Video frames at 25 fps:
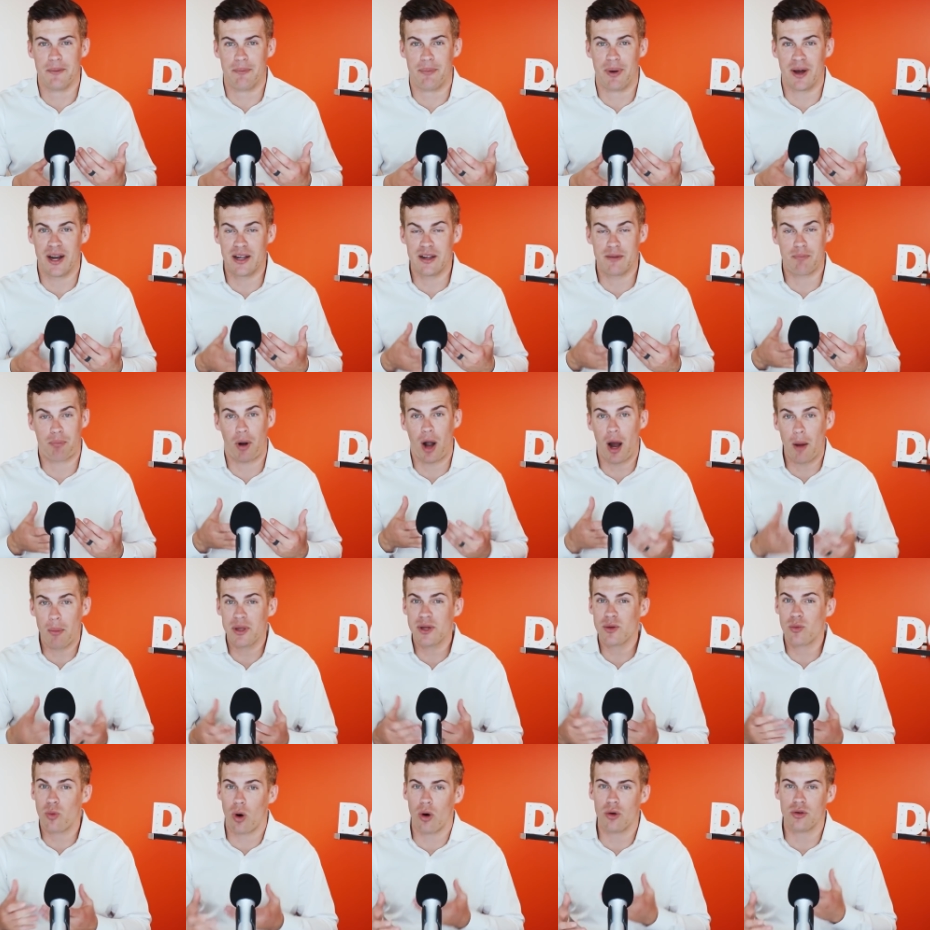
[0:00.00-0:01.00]
but it
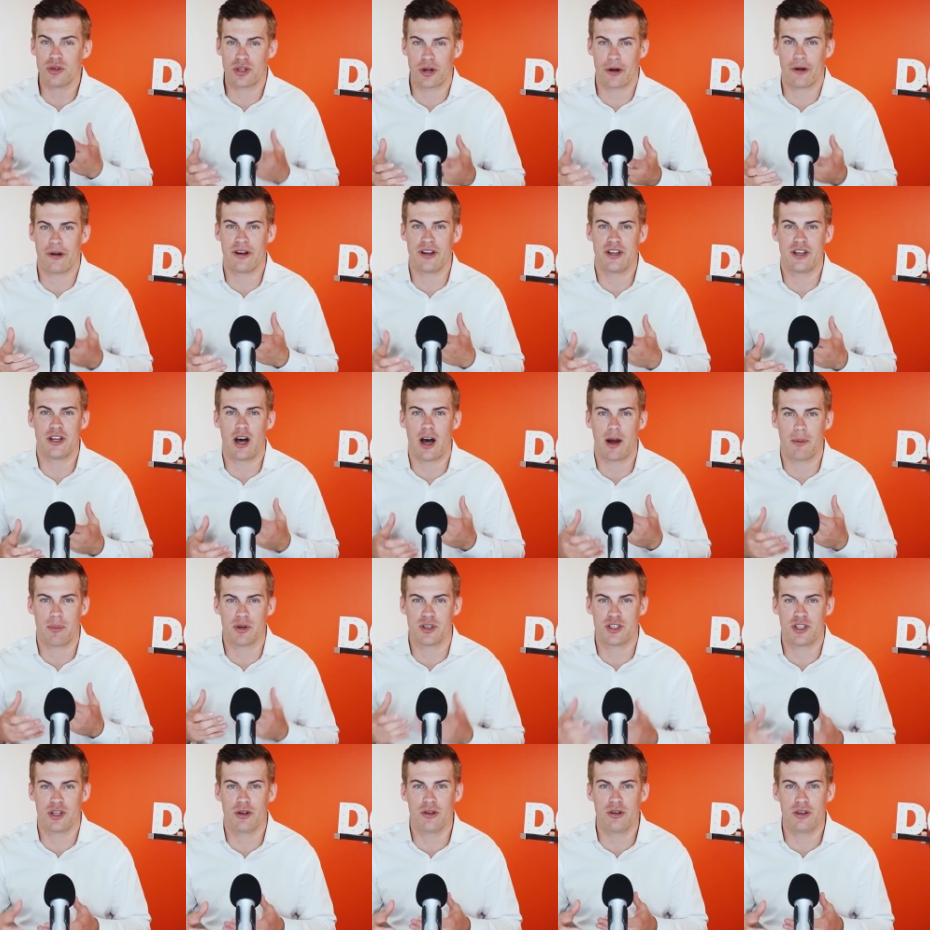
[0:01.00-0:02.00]
probably won't turn into
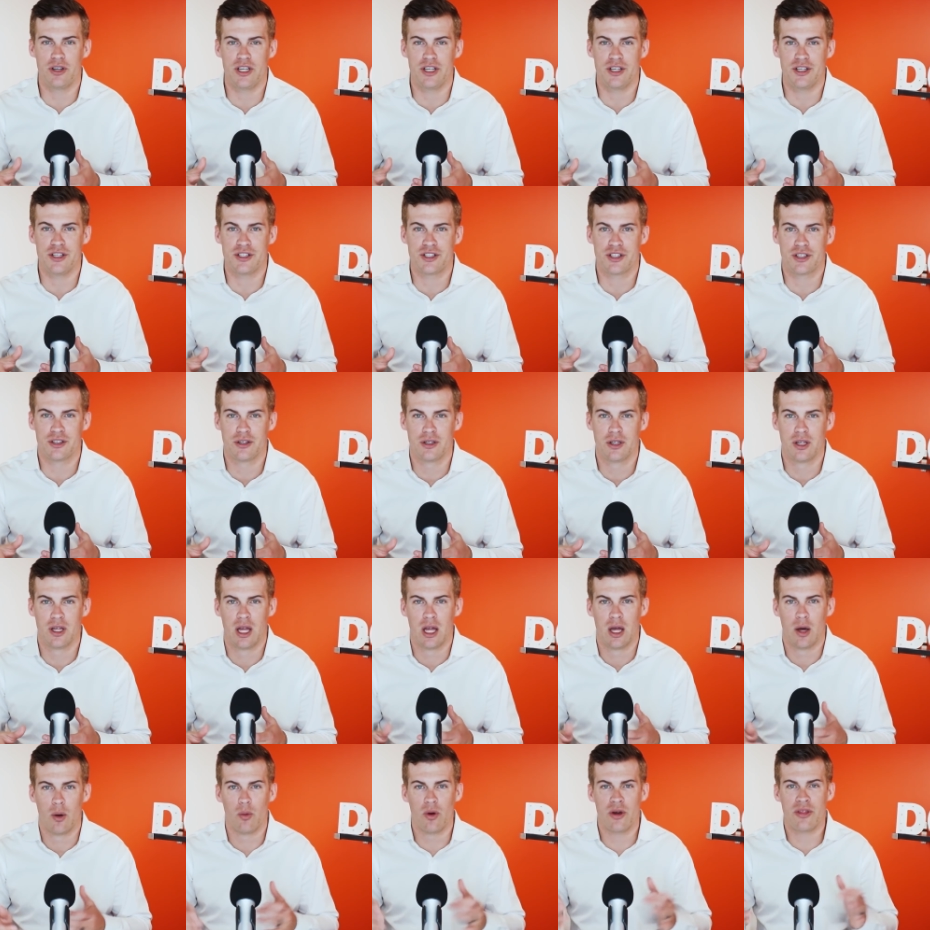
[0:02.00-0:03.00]
opportunities
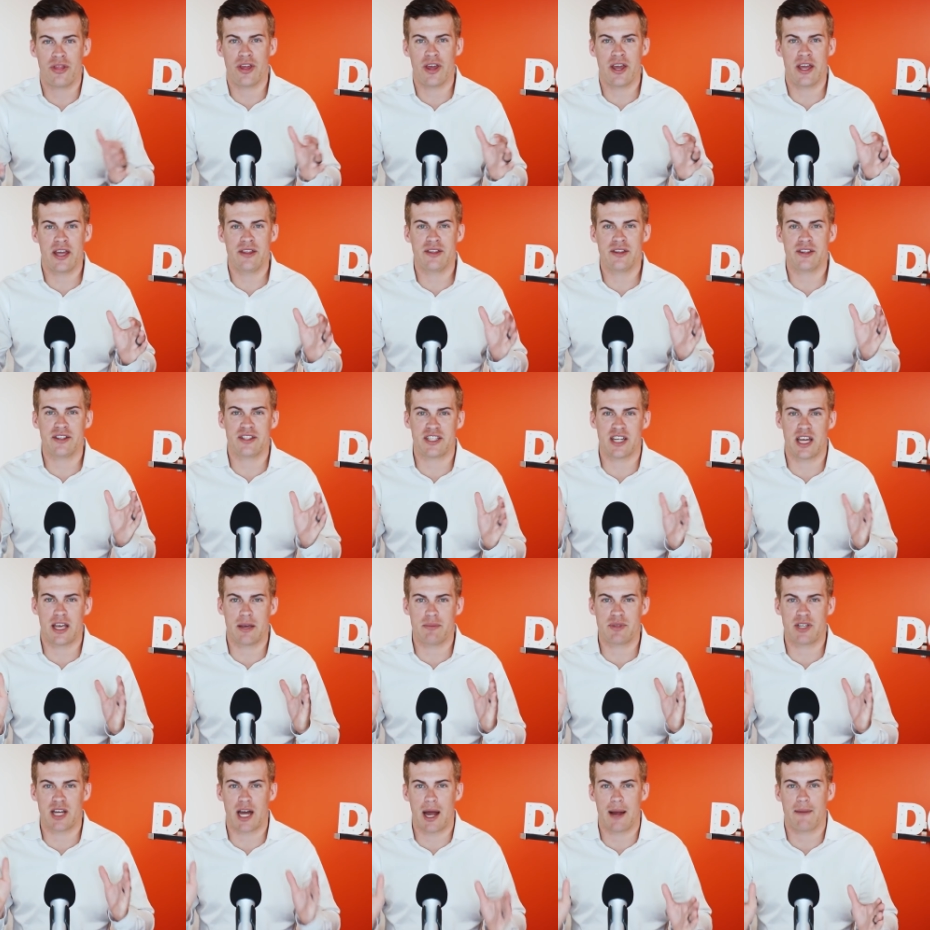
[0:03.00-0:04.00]
within the
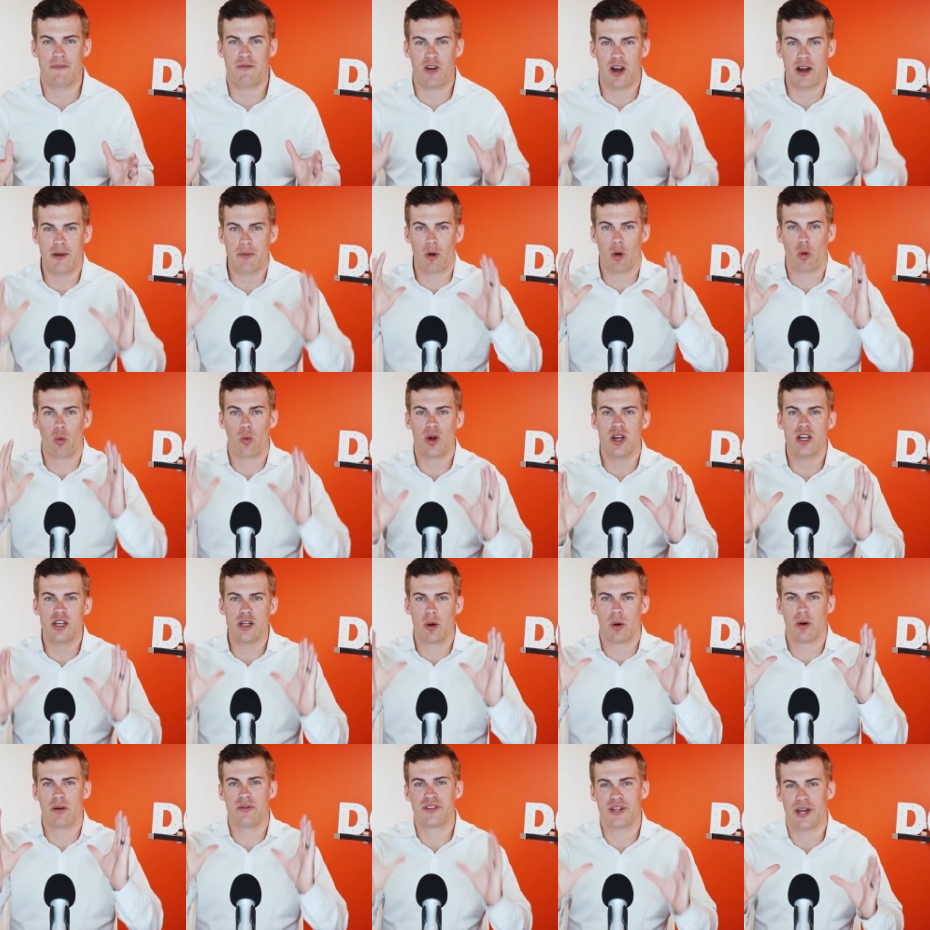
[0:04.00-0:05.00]
same time frame or
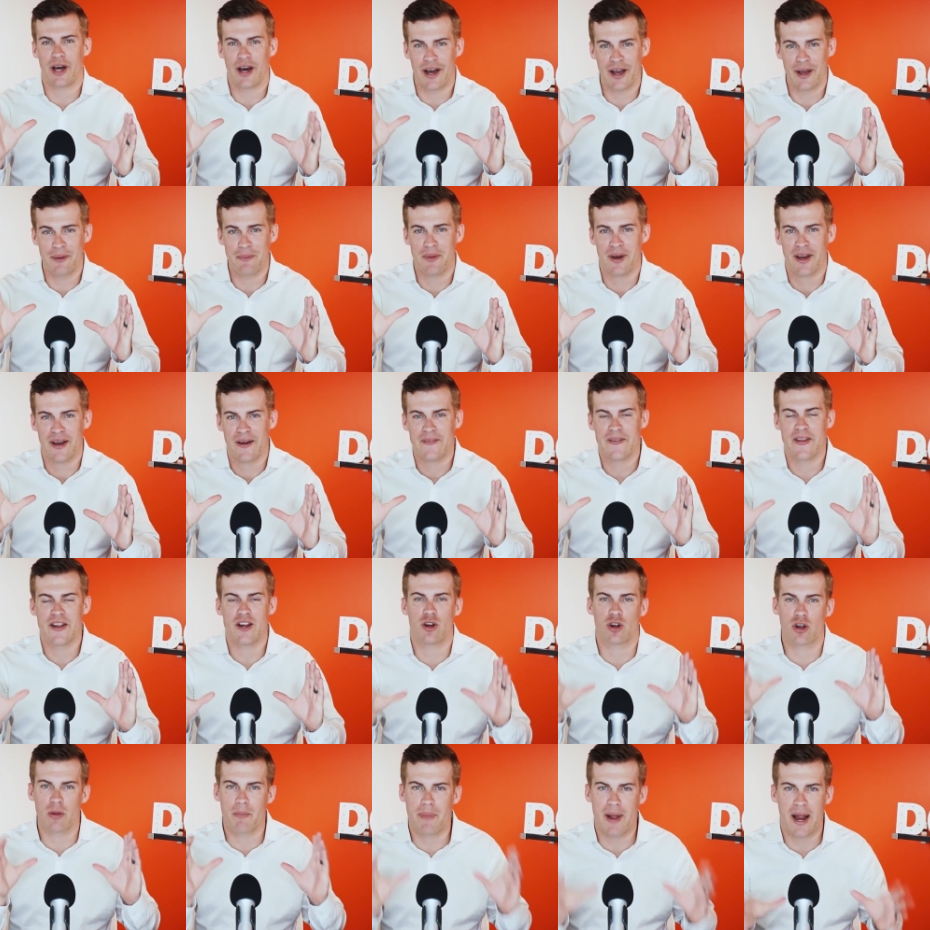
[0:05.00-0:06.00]
window of time that
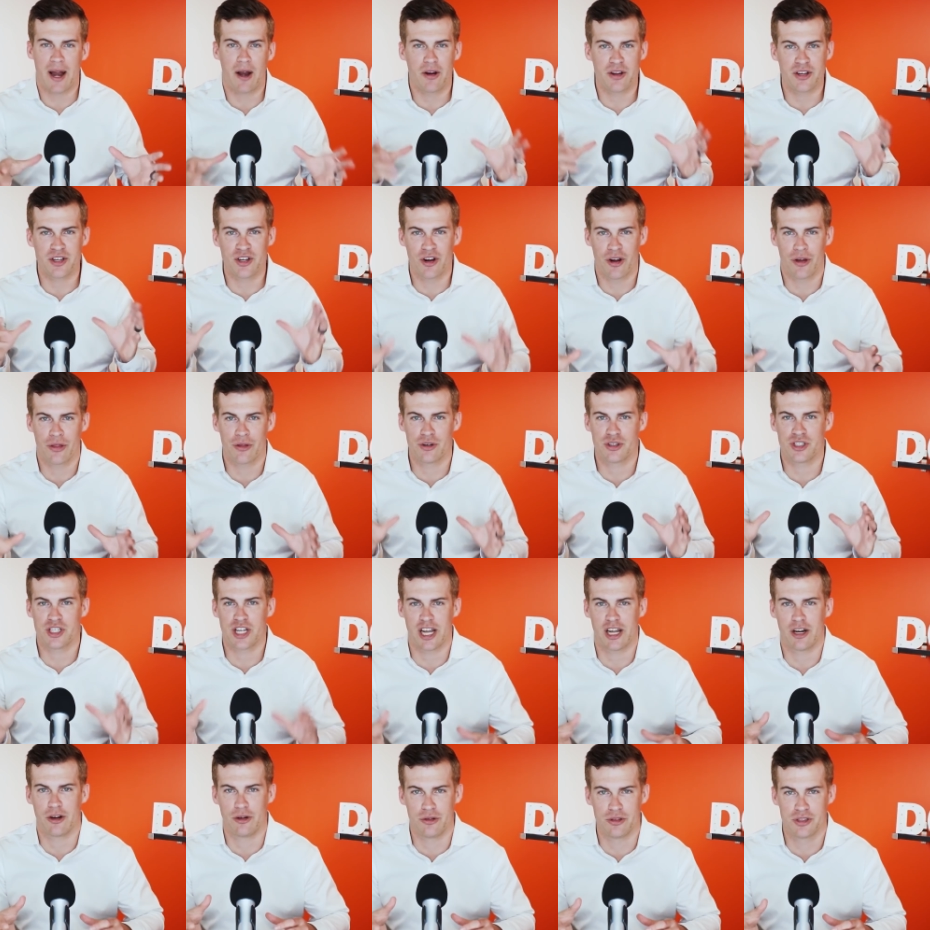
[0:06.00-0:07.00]
you're comparing your other
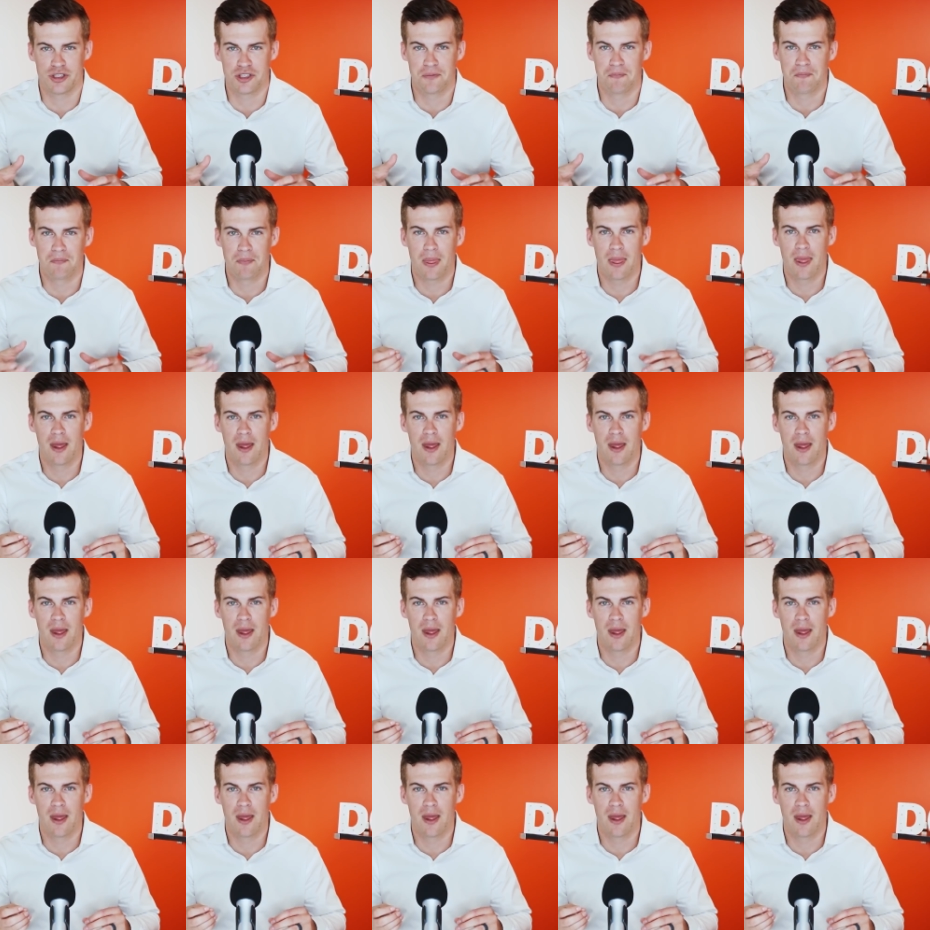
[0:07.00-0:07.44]
channels.